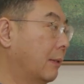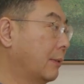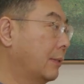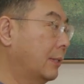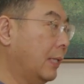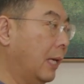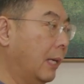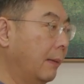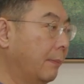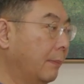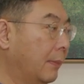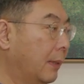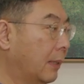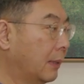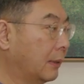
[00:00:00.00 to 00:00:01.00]

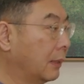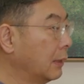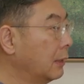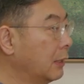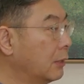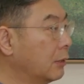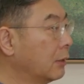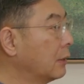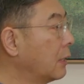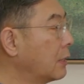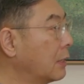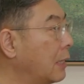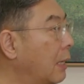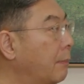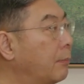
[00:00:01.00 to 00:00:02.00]
same condition
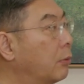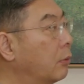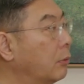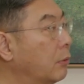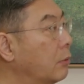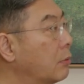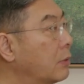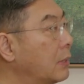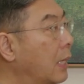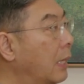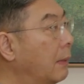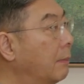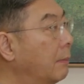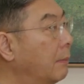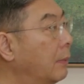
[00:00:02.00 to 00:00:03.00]
does not produce
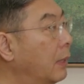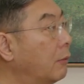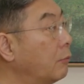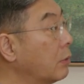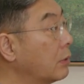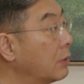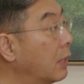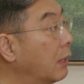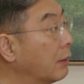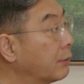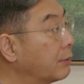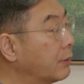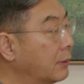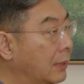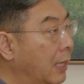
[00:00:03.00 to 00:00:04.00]
same result.